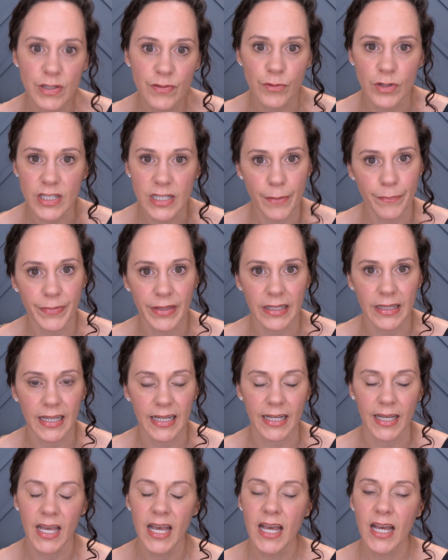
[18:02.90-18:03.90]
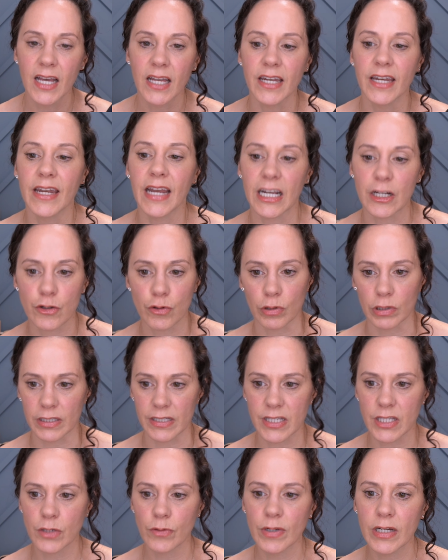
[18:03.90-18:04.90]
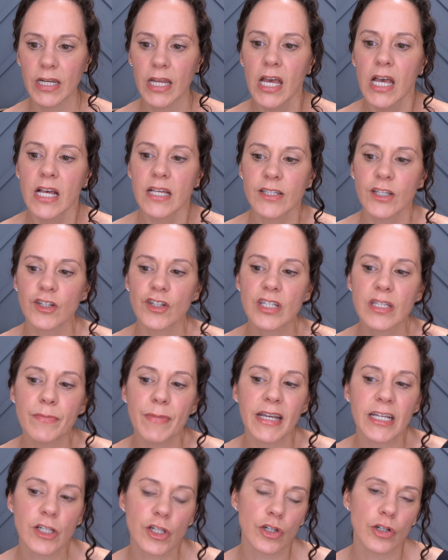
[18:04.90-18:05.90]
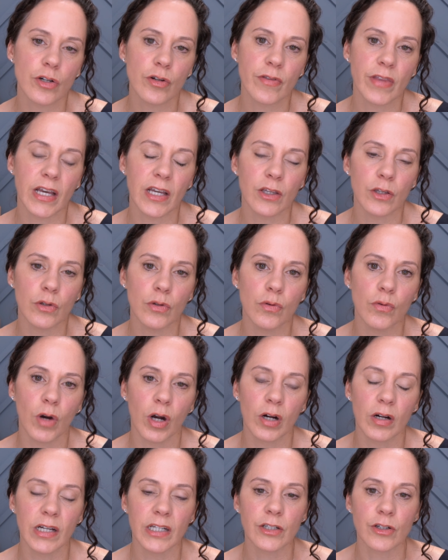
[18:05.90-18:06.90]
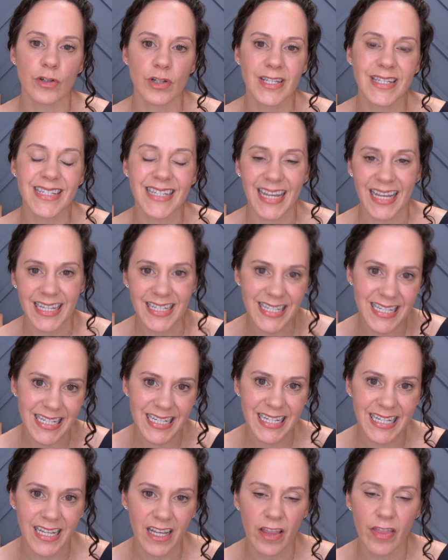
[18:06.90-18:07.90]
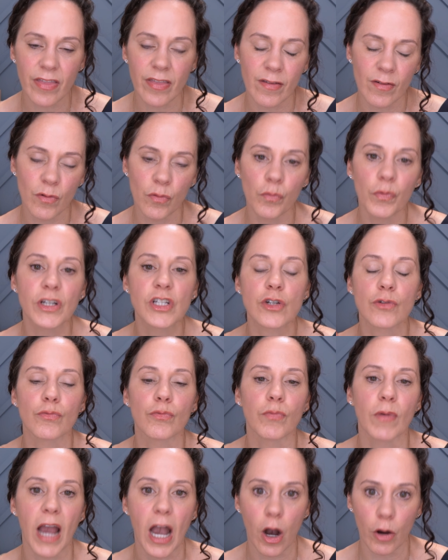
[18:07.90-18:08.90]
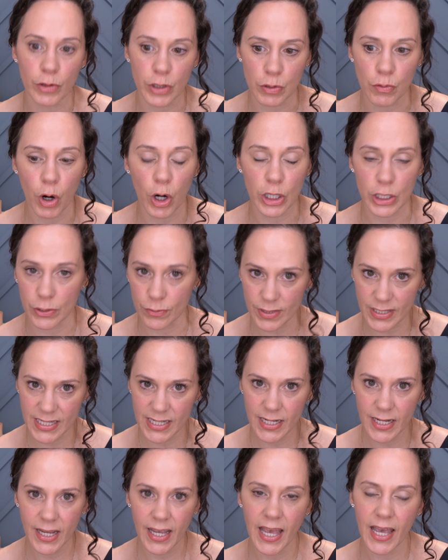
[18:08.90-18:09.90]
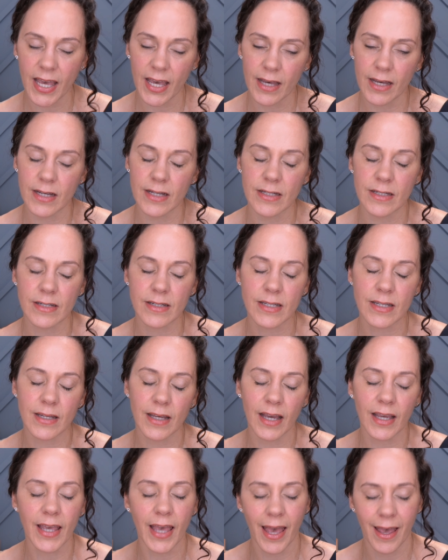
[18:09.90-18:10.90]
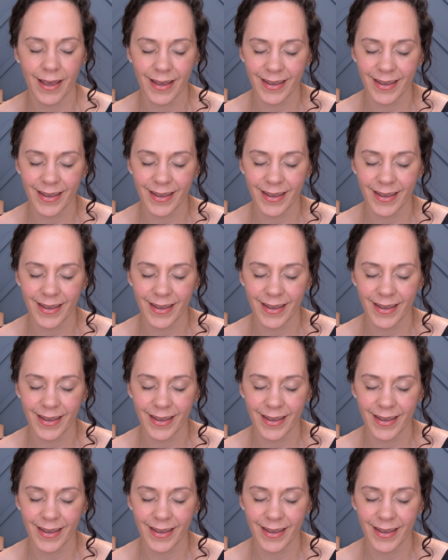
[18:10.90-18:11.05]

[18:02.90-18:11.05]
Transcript: for something like nitroglycerin. So just make sure that you are understanding which route you are using. And again,